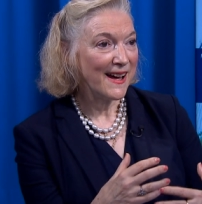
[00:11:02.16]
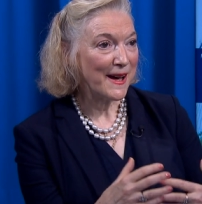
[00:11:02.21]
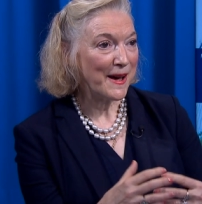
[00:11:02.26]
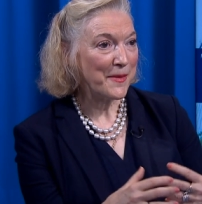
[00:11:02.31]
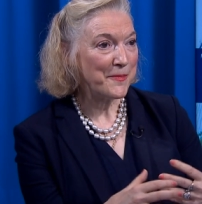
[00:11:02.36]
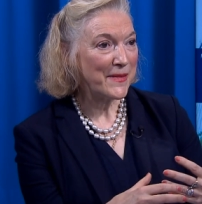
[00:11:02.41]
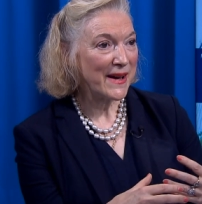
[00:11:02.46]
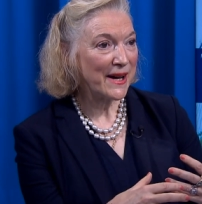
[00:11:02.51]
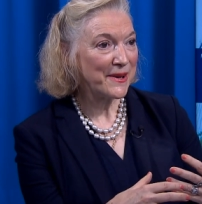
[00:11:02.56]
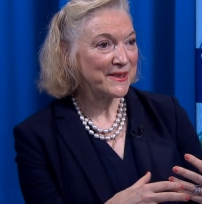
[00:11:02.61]

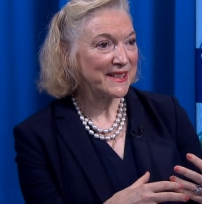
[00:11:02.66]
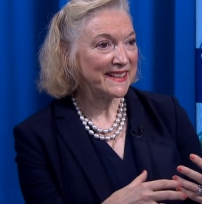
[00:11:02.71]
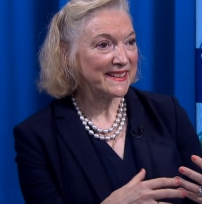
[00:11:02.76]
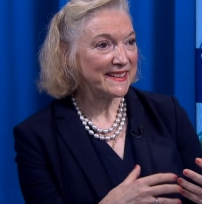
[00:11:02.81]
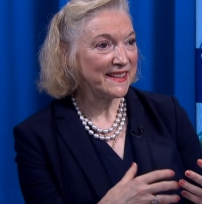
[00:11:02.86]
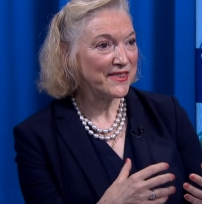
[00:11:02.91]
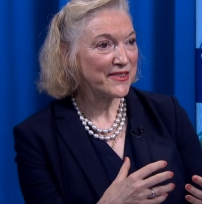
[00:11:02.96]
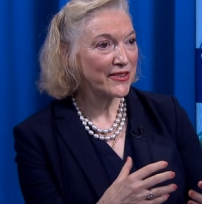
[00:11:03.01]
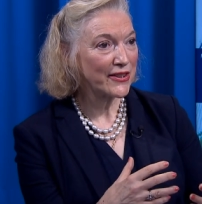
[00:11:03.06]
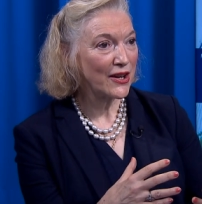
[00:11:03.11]
about it.
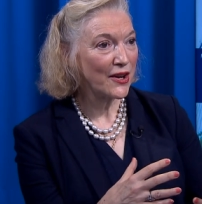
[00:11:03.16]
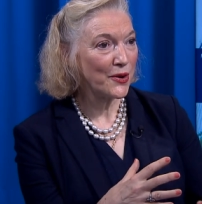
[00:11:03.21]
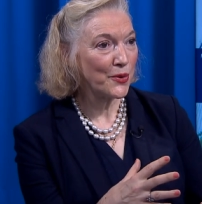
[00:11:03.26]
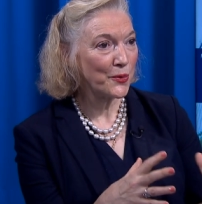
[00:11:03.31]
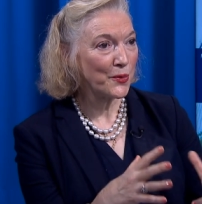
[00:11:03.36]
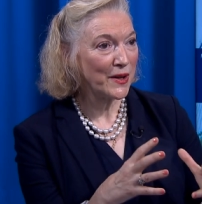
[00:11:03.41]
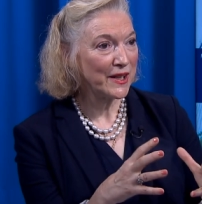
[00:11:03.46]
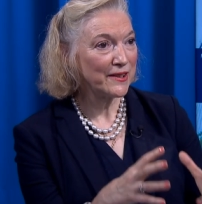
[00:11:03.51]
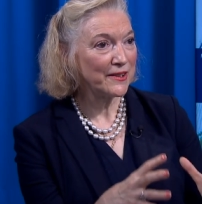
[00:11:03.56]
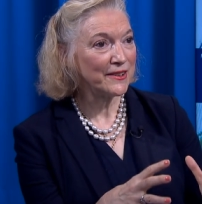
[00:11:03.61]
And so
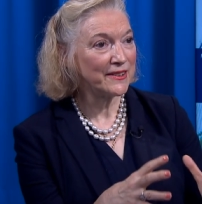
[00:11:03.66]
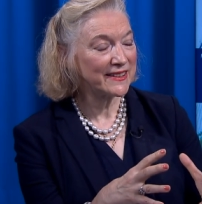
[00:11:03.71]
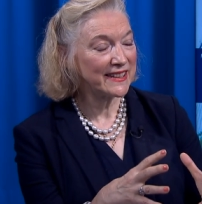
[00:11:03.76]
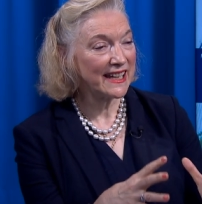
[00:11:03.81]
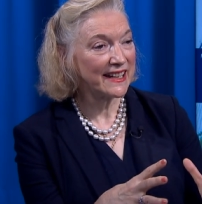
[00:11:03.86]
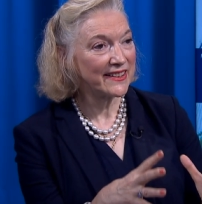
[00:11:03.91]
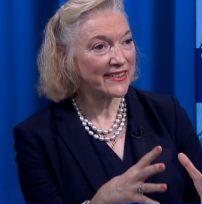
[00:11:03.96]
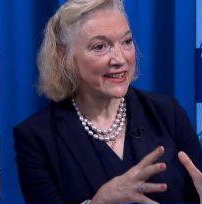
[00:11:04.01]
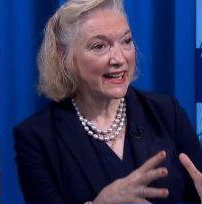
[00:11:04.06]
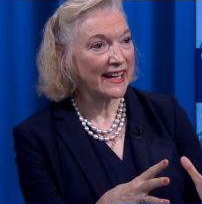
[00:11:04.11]
one of the
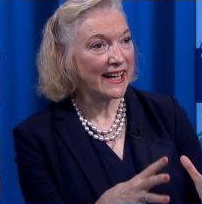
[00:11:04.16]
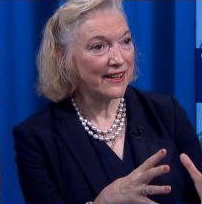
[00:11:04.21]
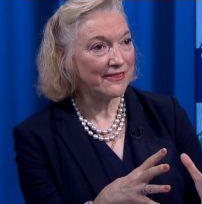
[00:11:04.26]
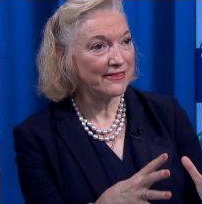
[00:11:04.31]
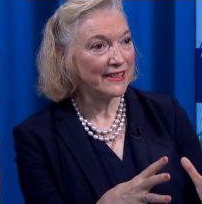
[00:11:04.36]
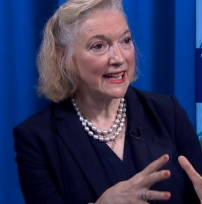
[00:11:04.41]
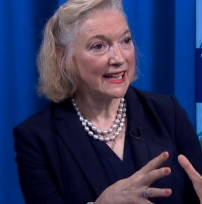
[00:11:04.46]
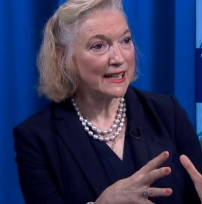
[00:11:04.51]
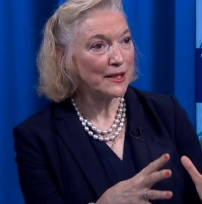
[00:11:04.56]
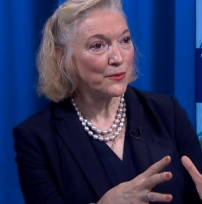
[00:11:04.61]
things that I
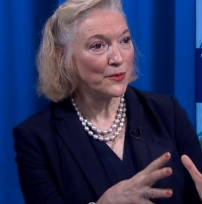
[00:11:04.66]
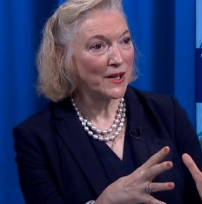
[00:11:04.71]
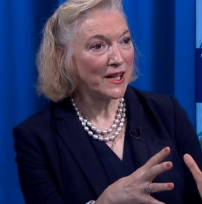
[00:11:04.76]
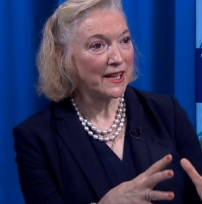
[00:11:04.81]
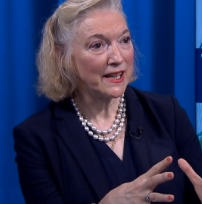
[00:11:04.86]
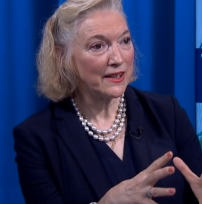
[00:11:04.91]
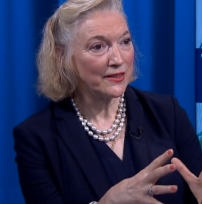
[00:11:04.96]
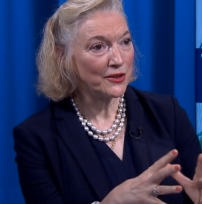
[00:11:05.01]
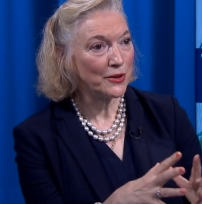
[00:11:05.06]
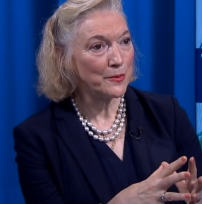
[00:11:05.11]
really
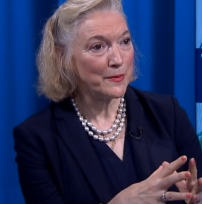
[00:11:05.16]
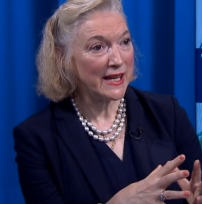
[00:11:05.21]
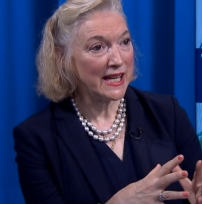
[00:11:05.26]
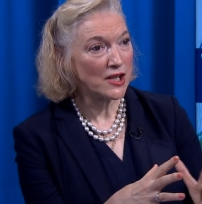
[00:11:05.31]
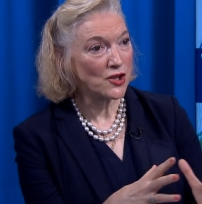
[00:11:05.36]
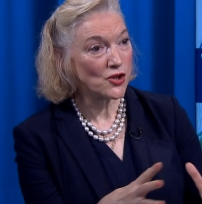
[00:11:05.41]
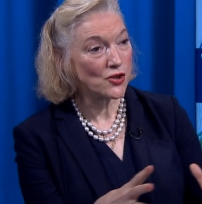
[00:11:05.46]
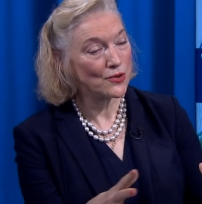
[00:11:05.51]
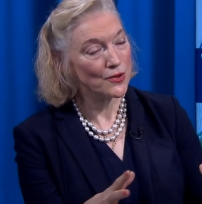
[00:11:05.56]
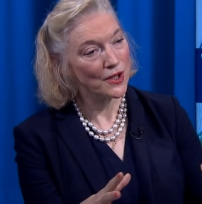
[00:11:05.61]
wanted to
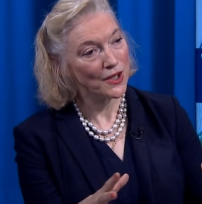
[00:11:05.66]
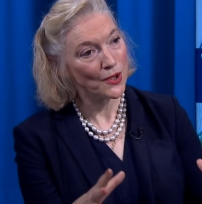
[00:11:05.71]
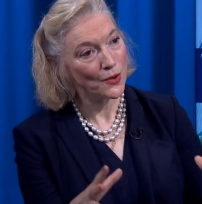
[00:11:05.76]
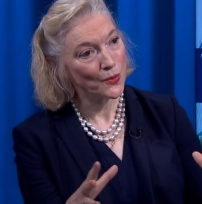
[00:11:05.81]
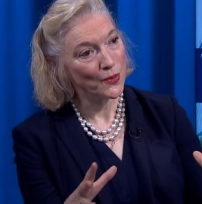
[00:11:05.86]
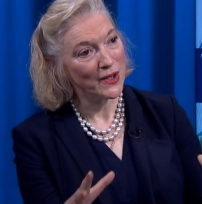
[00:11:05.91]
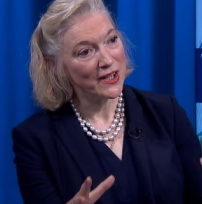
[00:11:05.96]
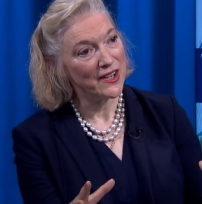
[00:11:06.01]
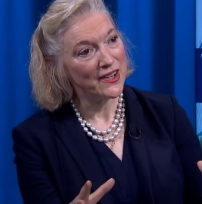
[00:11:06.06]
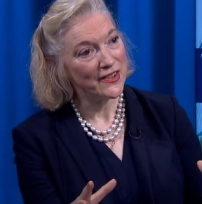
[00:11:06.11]
make sure
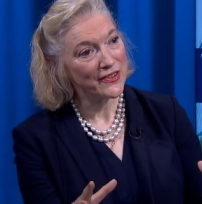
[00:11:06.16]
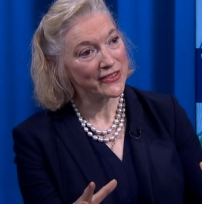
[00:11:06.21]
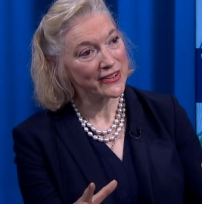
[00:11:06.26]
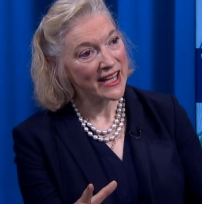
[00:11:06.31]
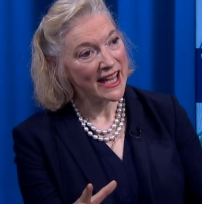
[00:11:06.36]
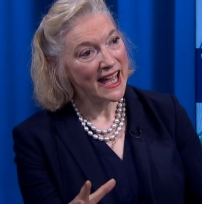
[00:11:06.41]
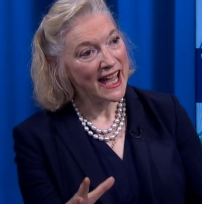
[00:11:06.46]
was,